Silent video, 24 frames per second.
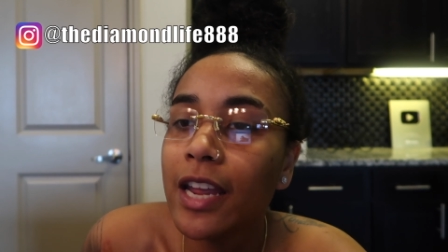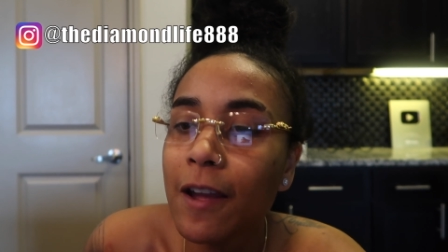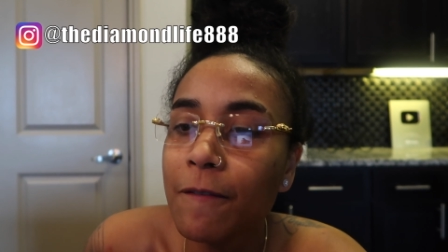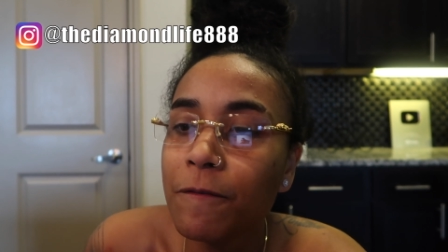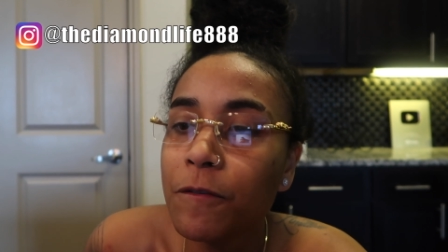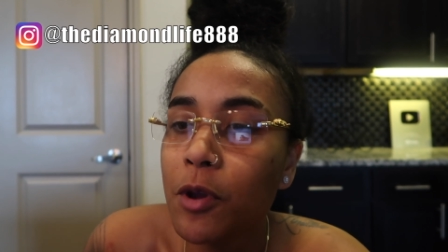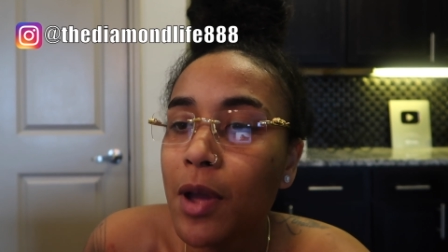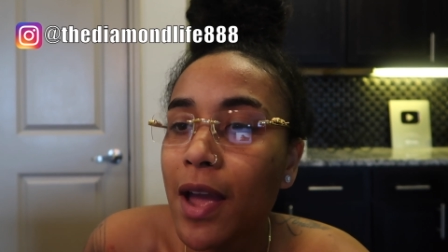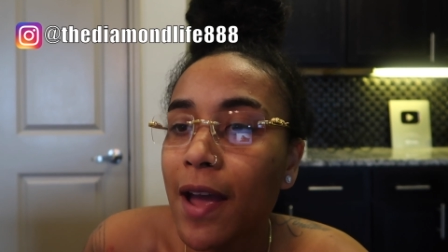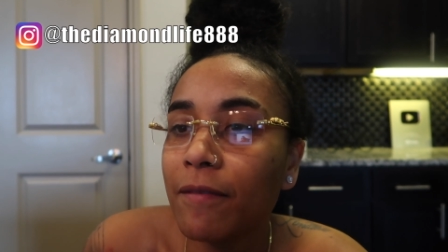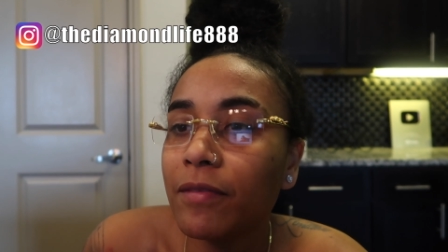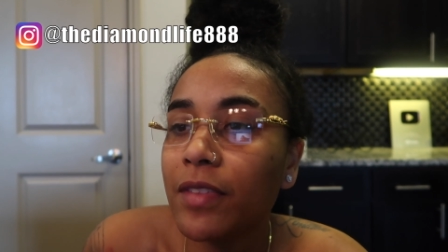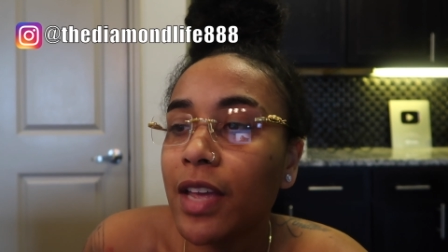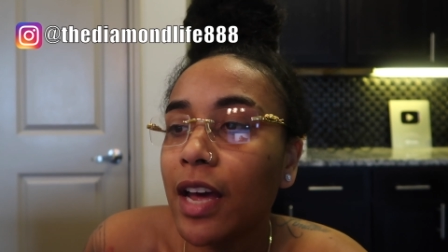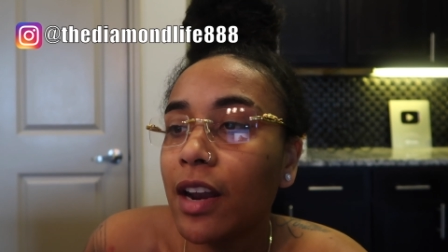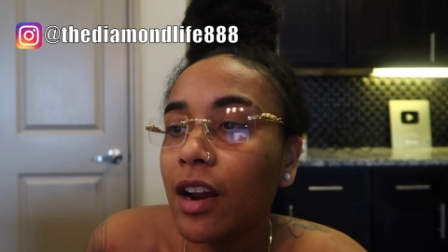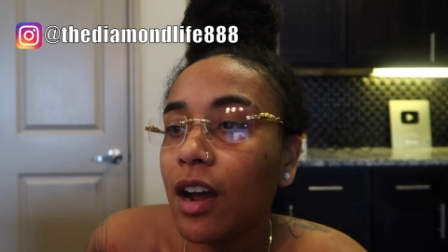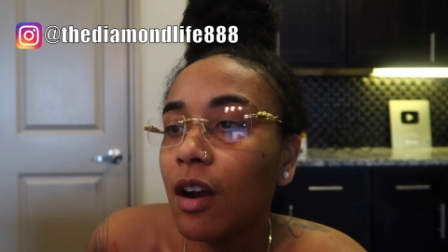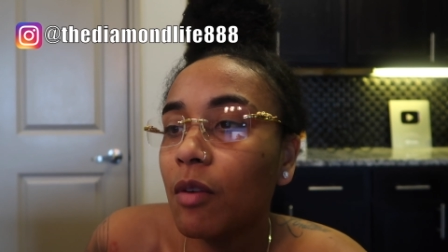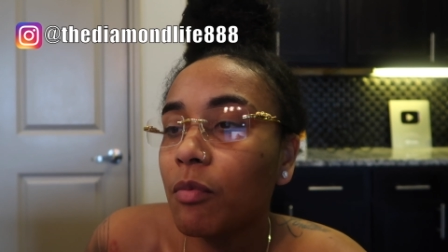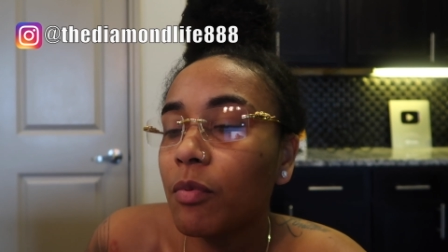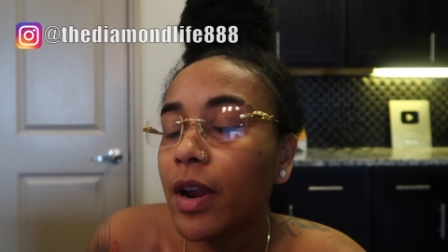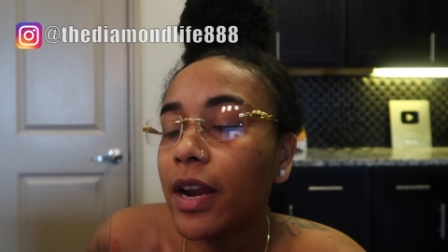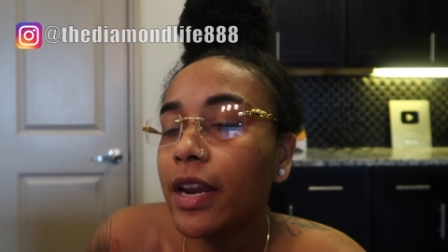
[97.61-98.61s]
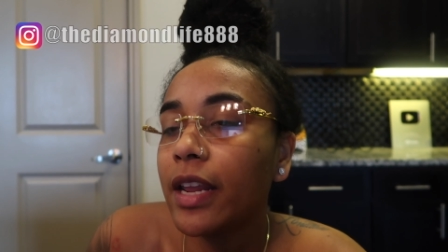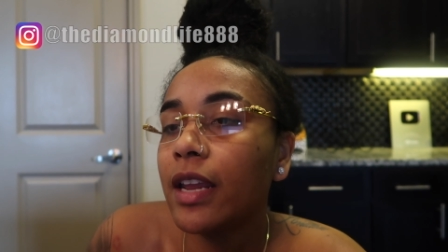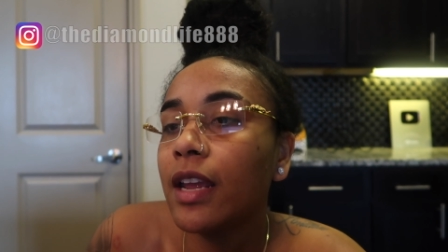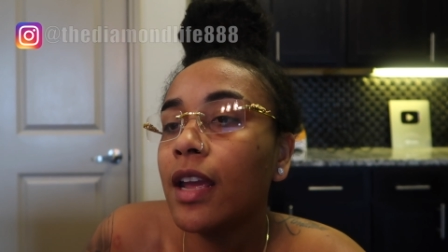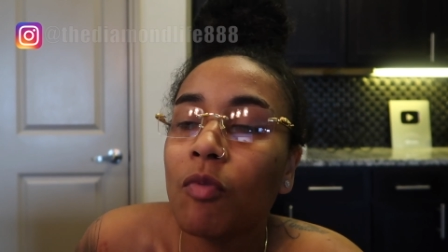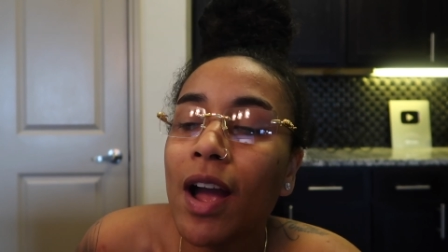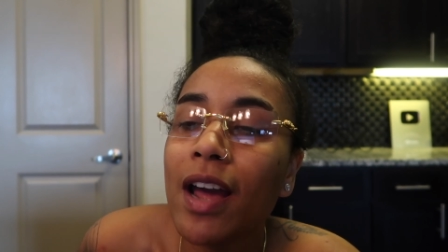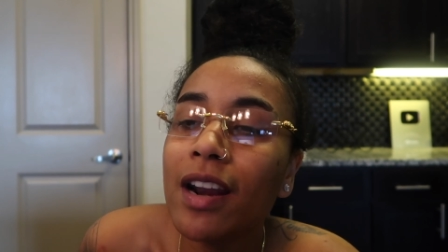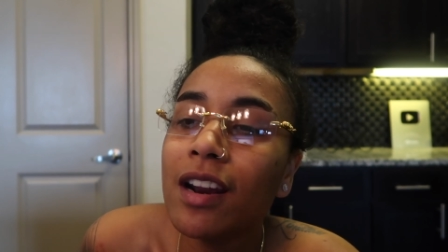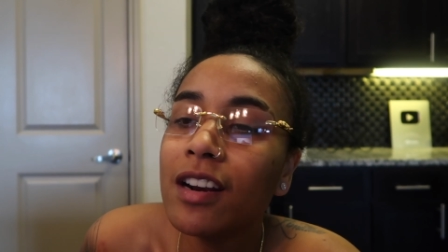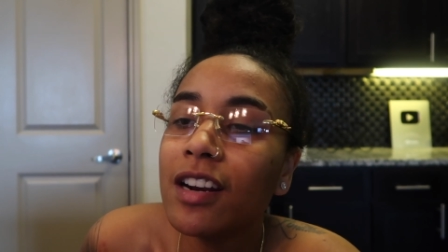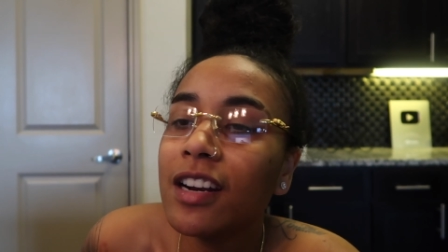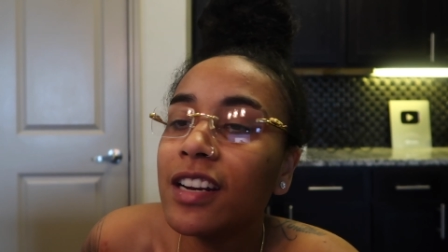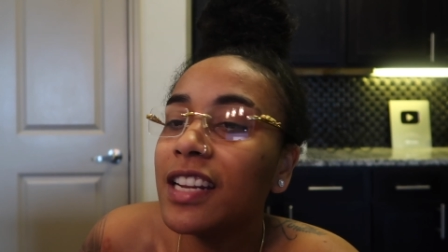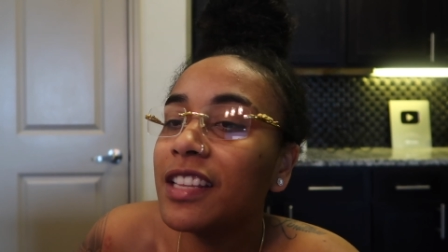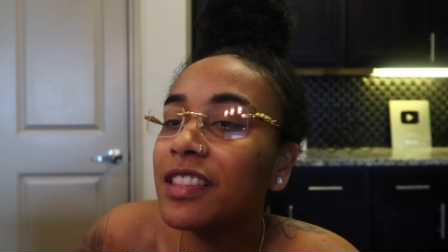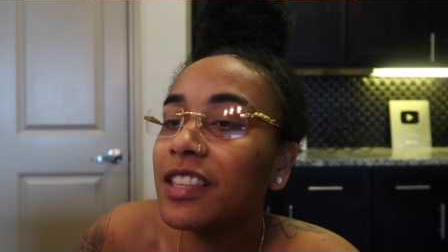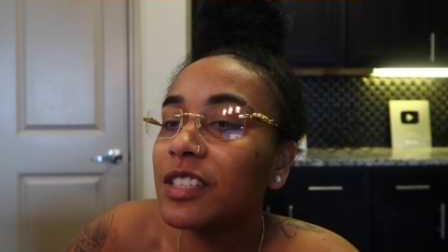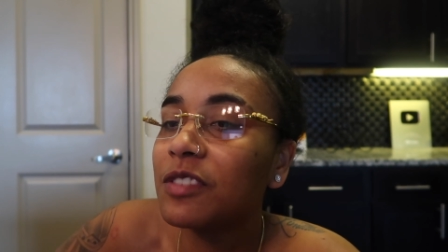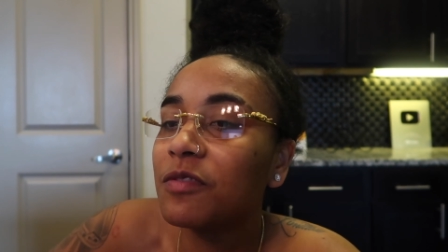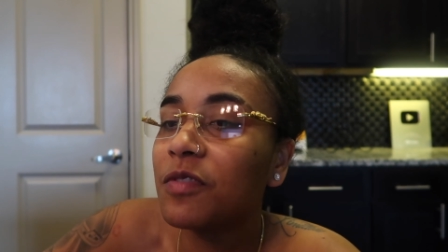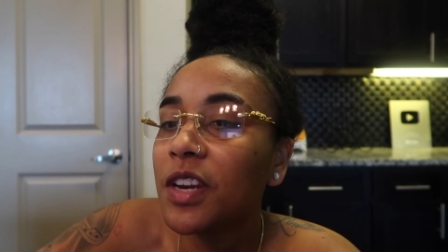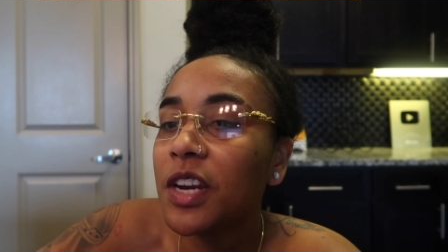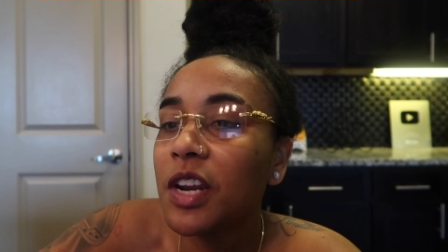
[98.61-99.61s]
if you have not already right
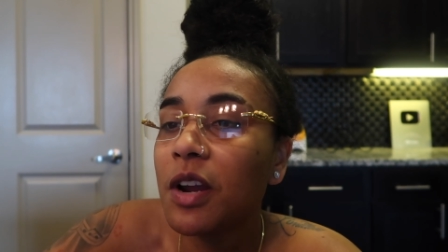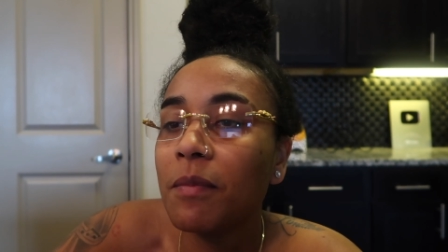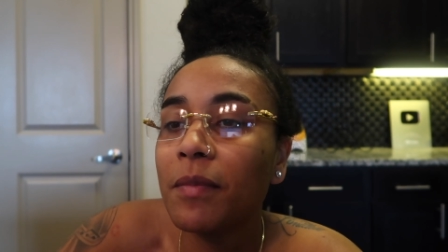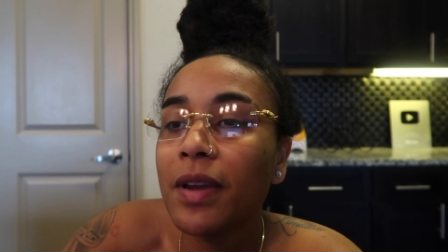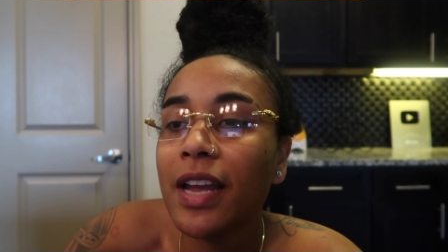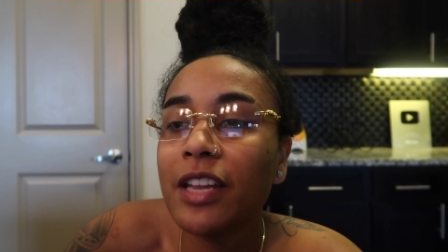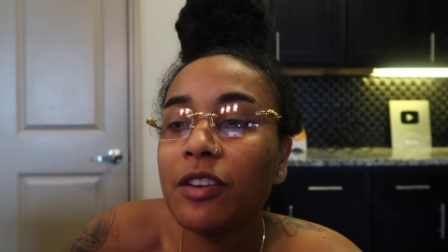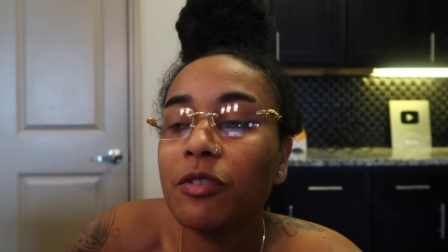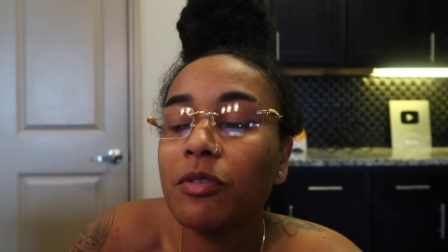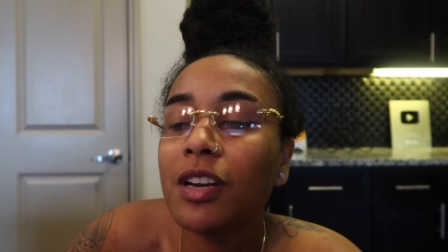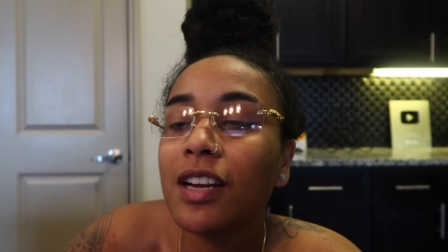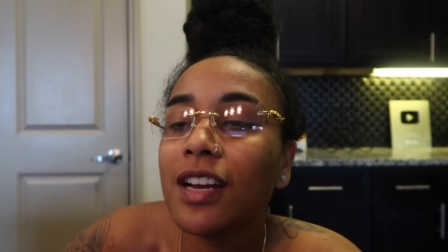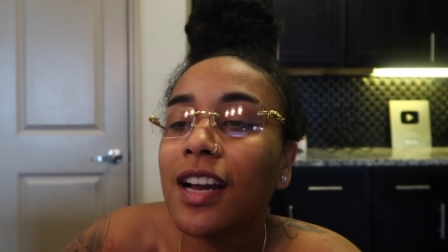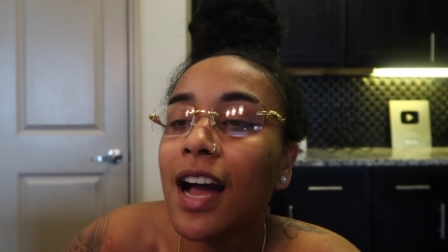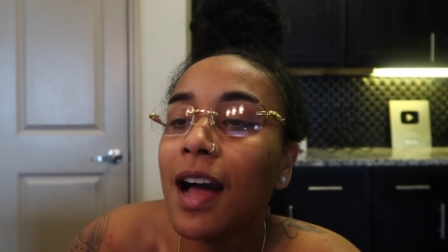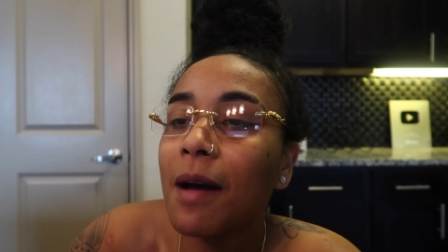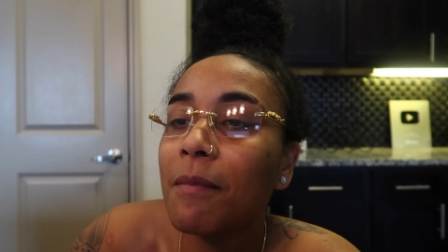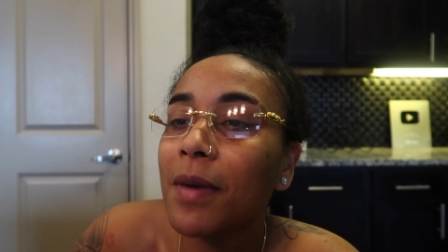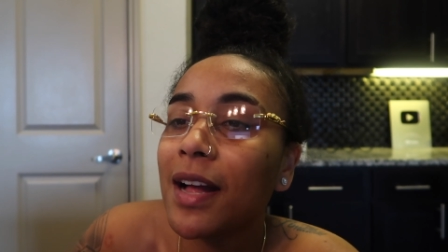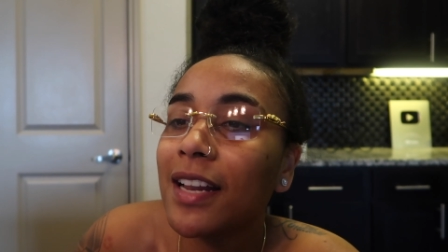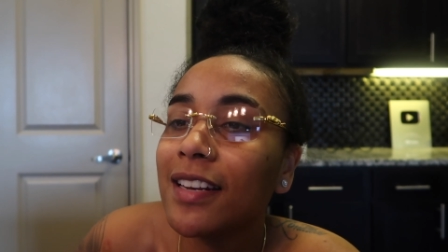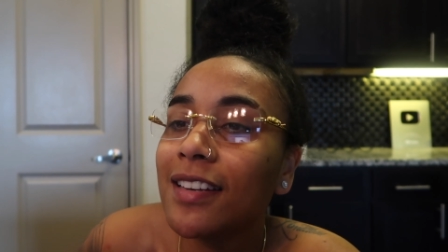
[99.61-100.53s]
underneath this video man you can cop